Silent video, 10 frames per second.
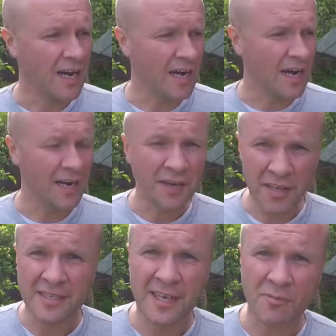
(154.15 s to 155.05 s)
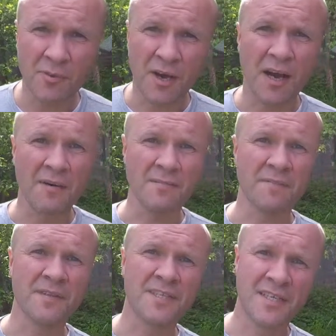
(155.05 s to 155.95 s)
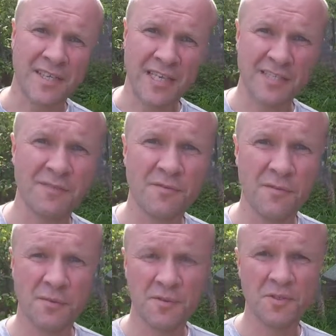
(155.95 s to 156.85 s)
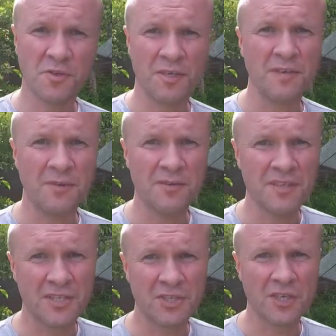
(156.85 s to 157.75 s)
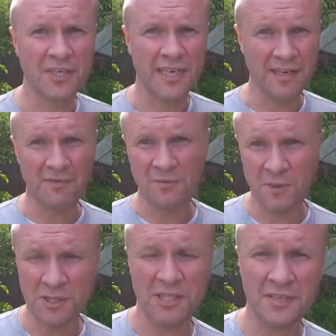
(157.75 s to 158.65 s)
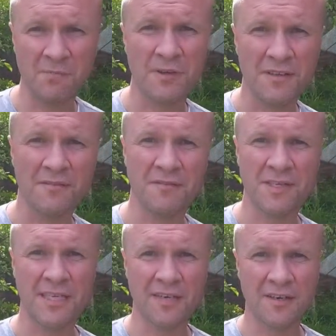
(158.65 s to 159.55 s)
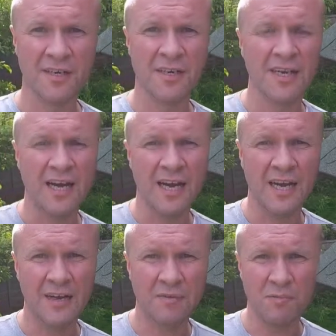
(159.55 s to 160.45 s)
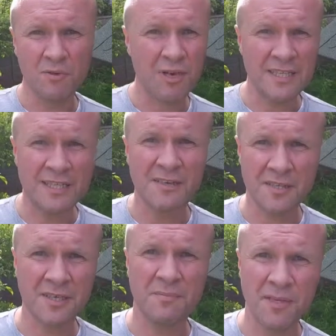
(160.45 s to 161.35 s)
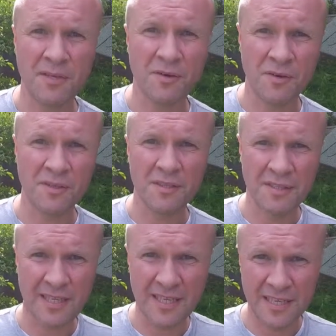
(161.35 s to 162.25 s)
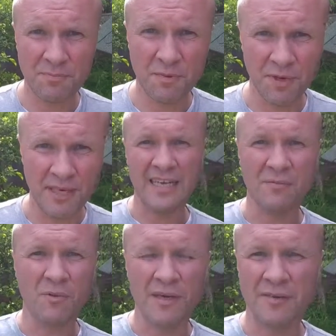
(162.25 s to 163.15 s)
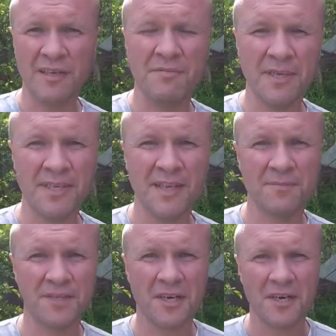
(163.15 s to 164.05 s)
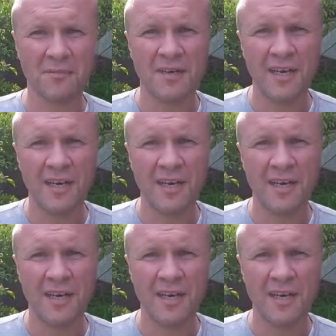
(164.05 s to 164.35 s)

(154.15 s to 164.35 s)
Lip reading: I know that day will come, so thanks for joining me on this journey. If you've reached this point in the video, it'd be great to know that somebody got to this point. Why not leave me a thumbs up